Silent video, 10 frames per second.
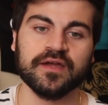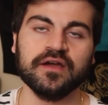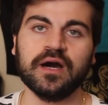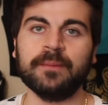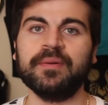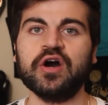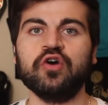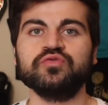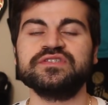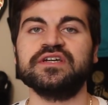
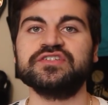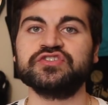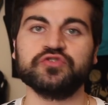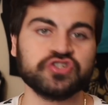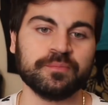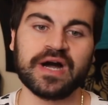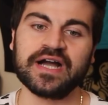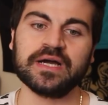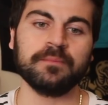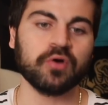about Serge
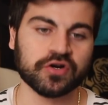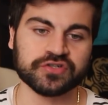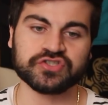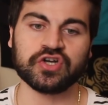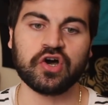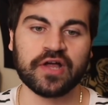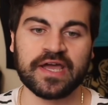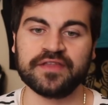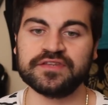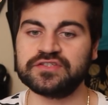Ibaka, Marc Gasol,
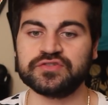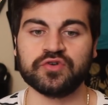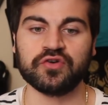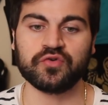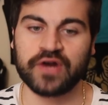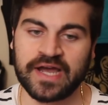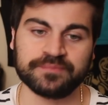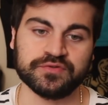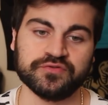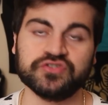and the Toronto
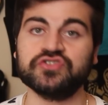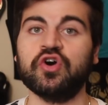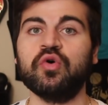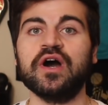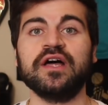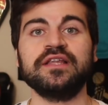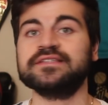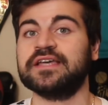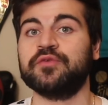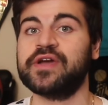Raptors. So
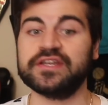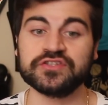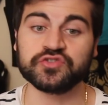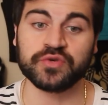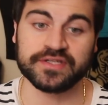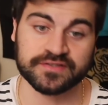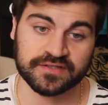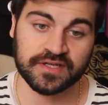let's get right into it.